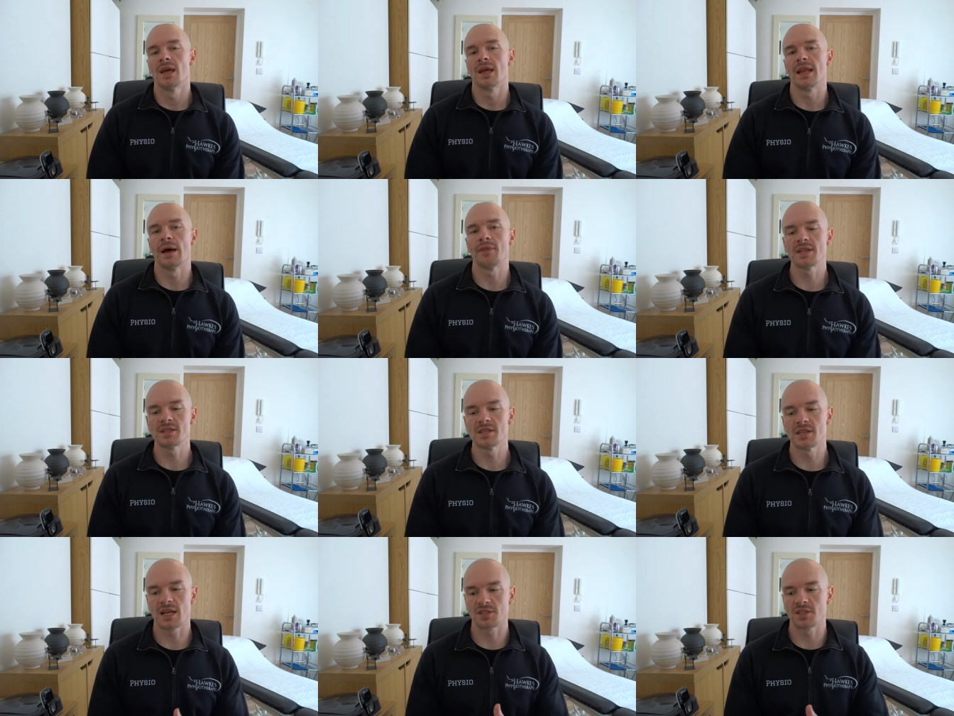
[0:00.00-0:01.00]
Now this
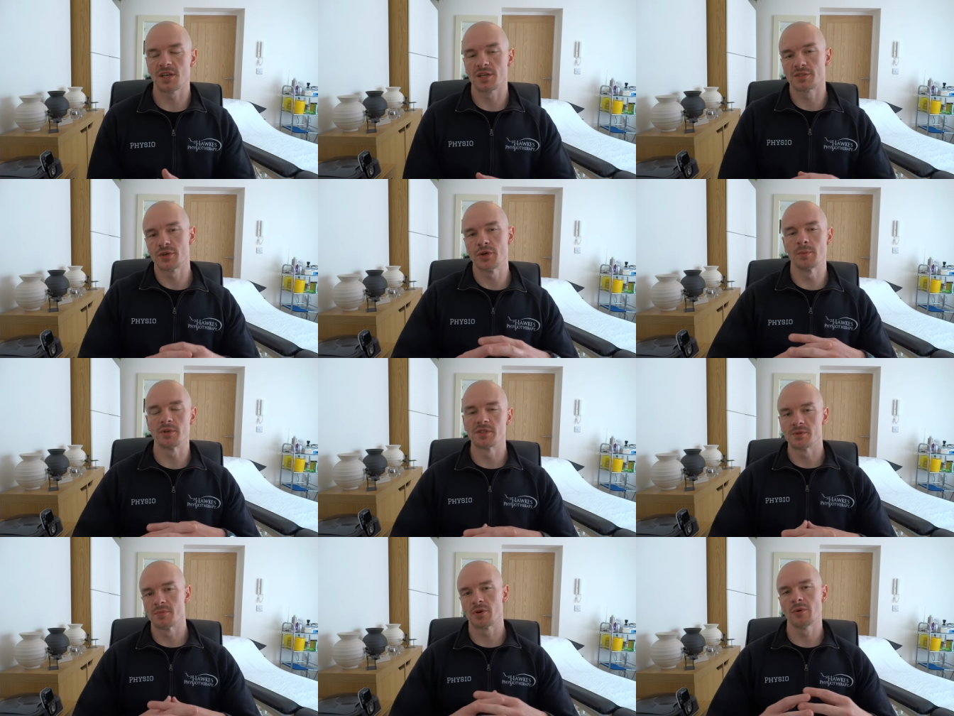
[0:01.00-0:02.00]
is actually a term
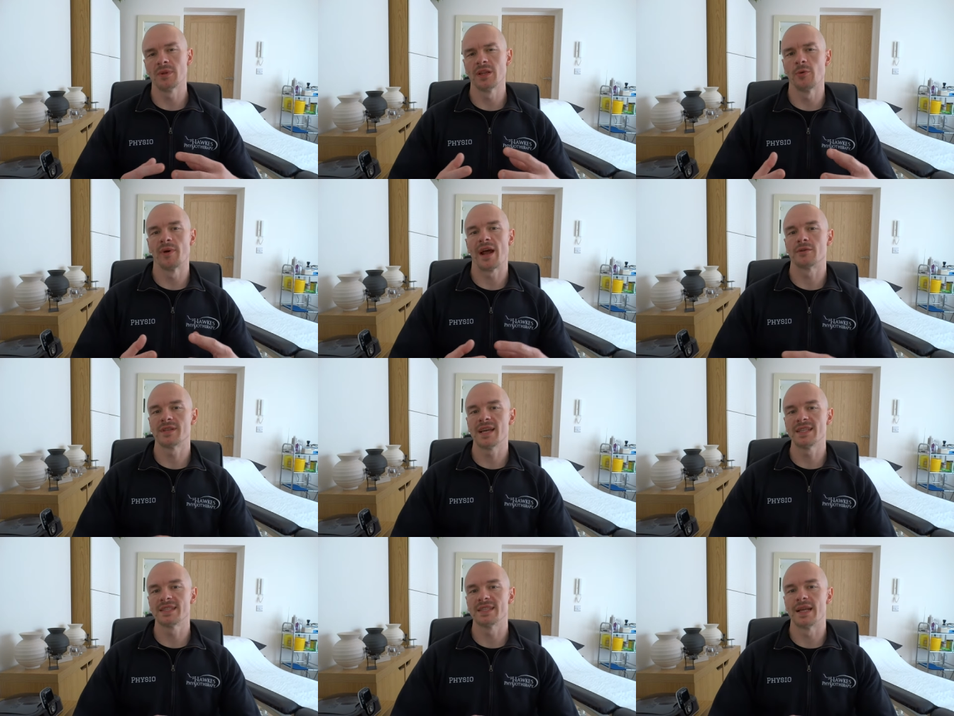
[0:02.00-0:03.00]
which has become a little bit
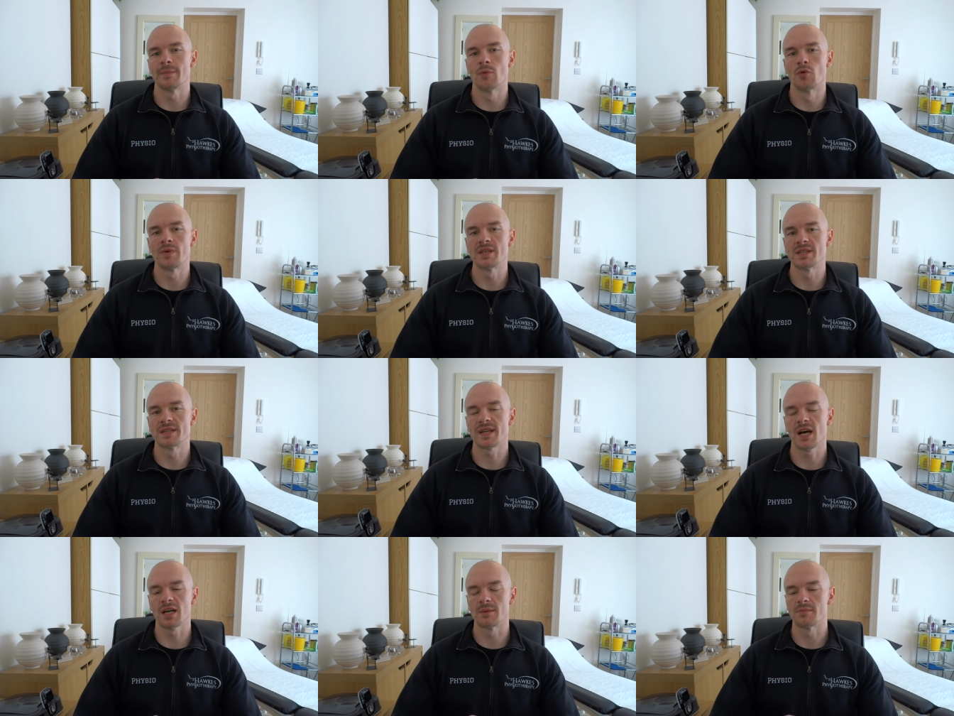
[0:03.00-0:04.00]
outdated in more recent
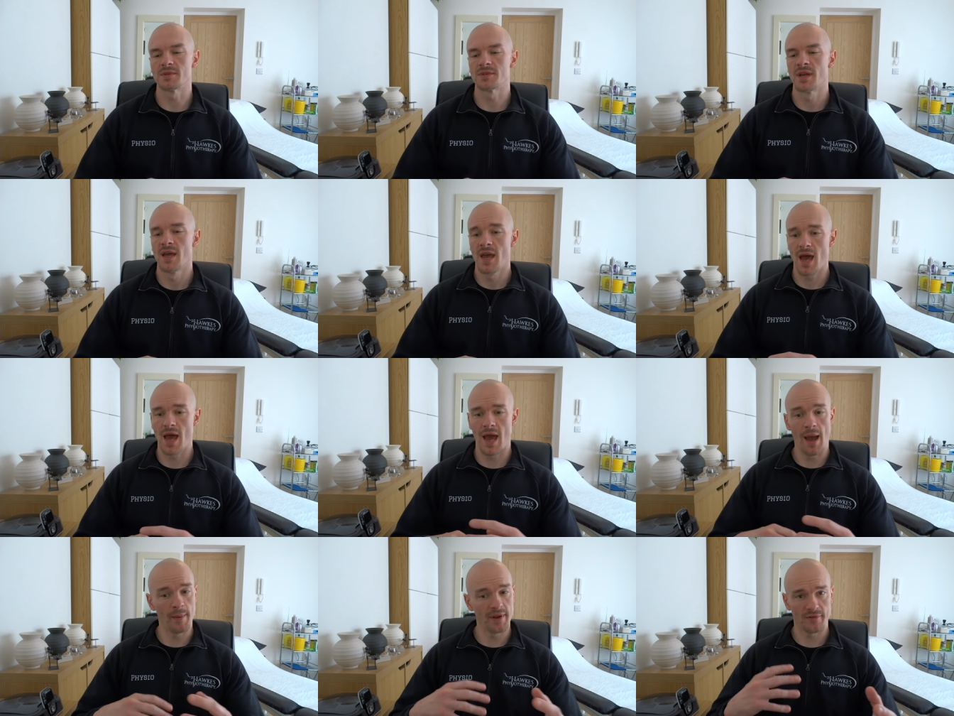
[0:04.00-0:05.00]
times.
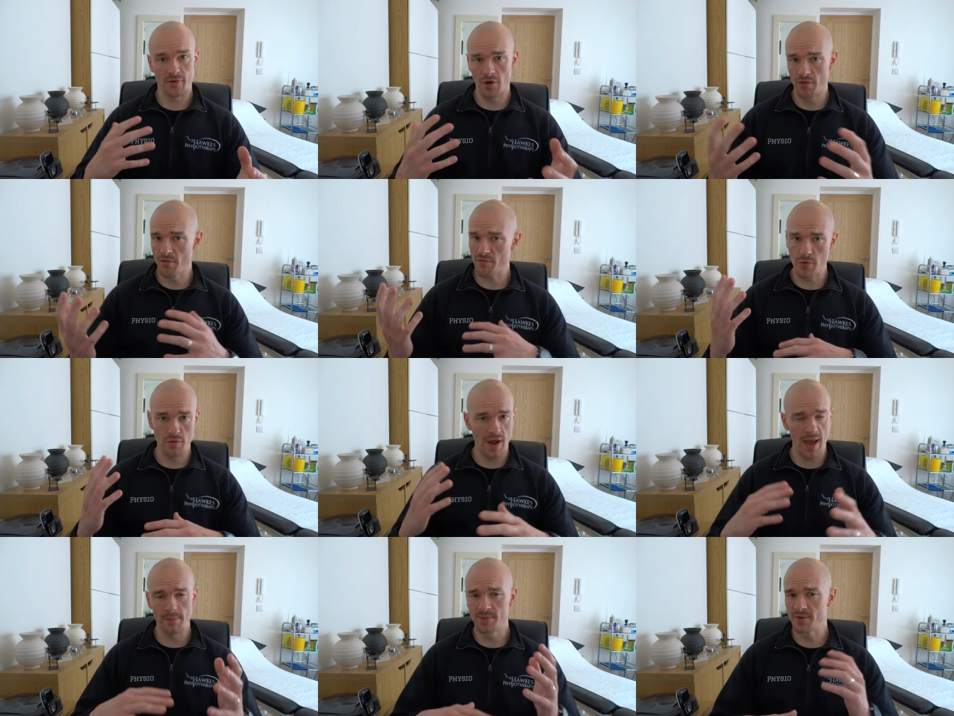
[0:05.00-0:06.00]
I mean, it's gone
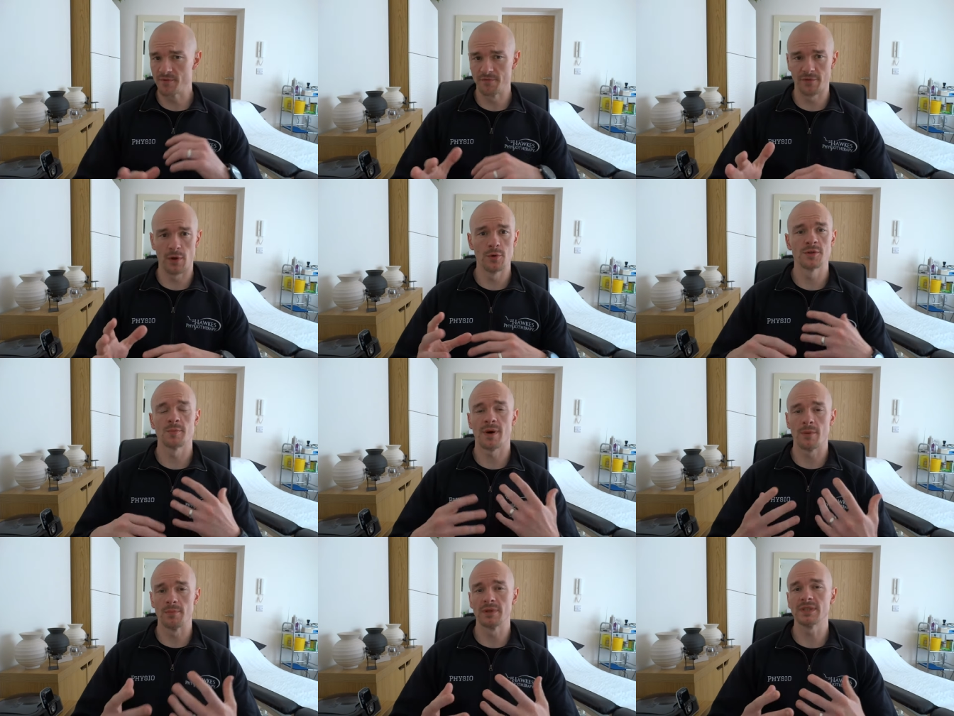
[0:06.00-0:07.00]
through ebbs and flows
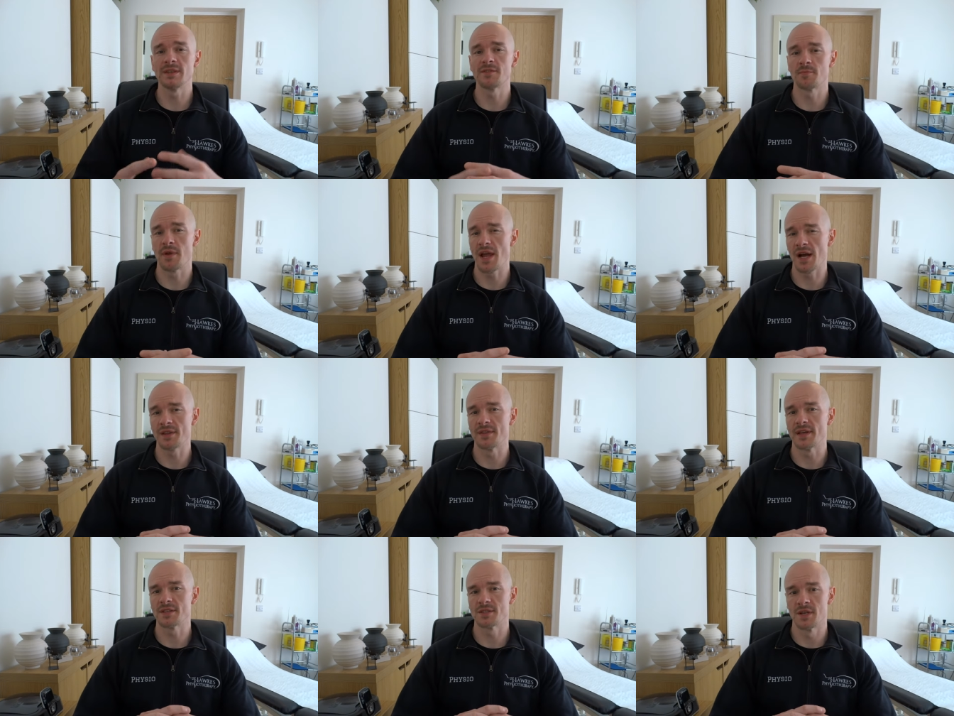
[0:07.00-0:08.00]
about beliefs
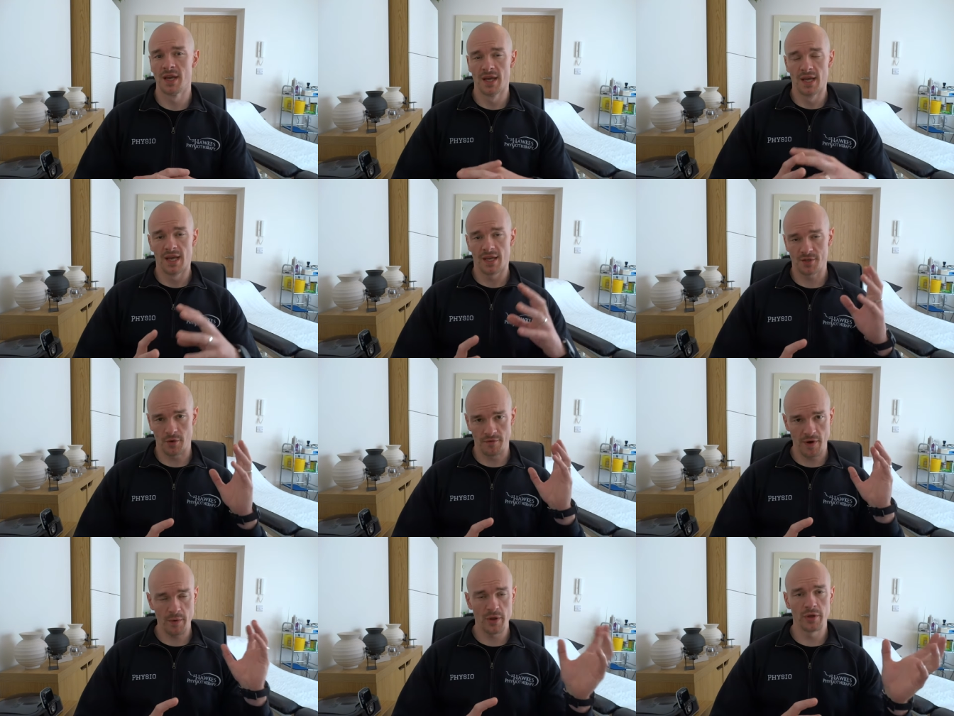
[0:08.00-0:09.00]
behind this. So
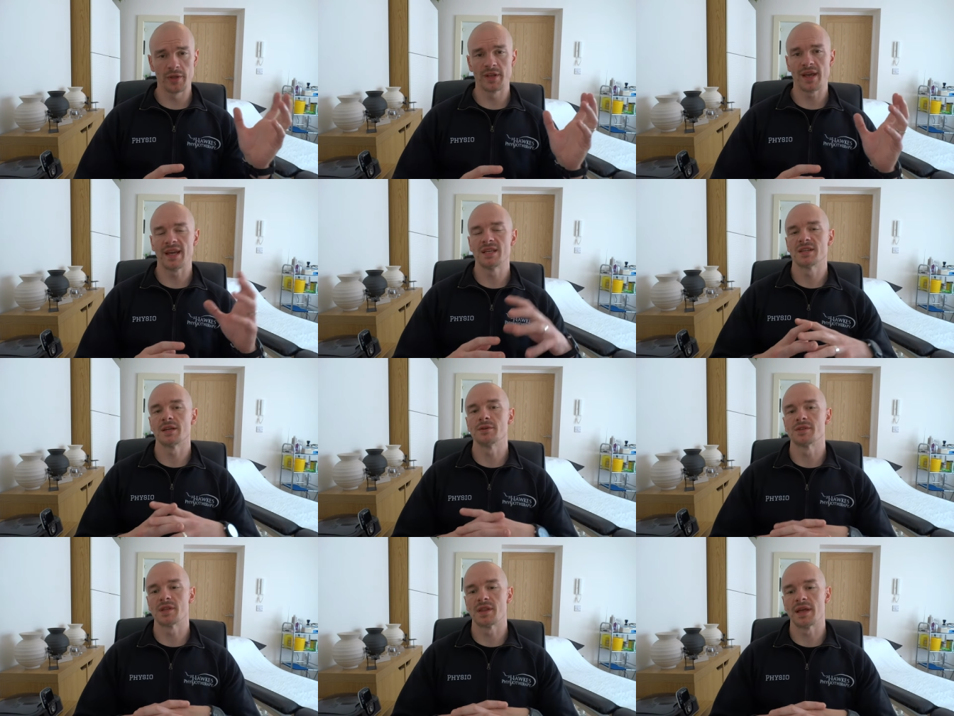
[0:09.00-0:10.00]
very early days, they
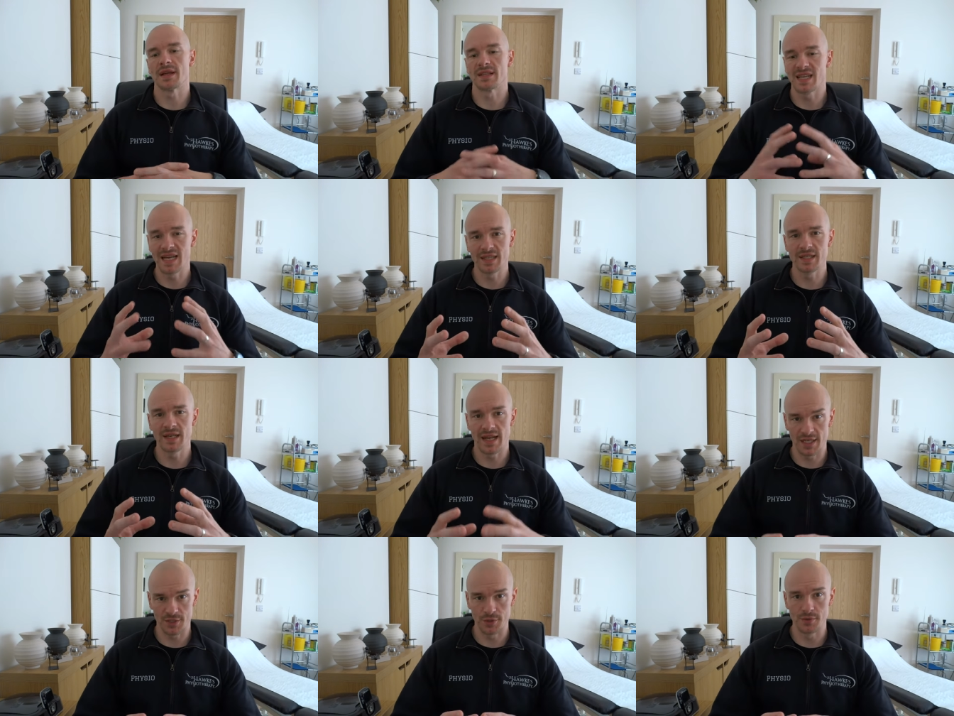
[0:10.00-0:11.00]
used to think tendon
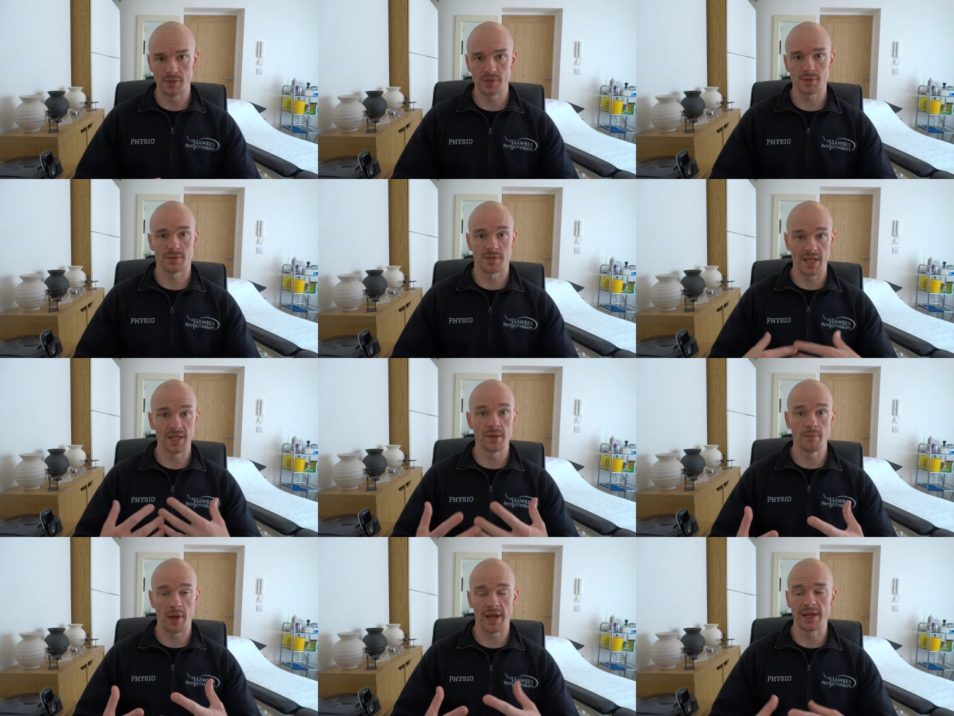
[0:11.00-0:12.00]
issues,
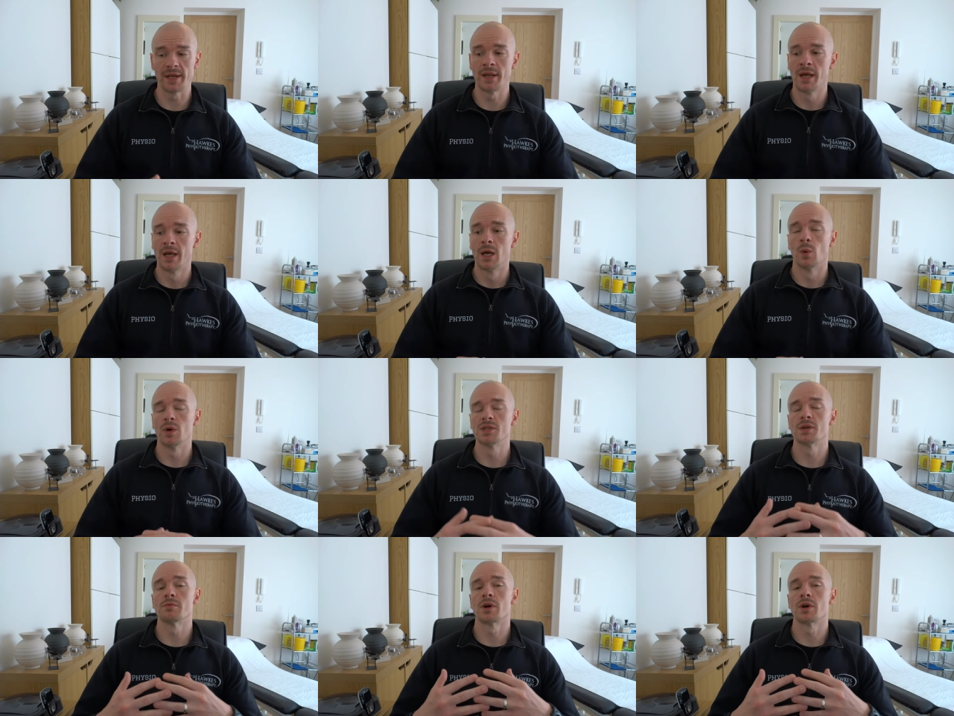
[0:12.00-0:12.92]
tendon pain, was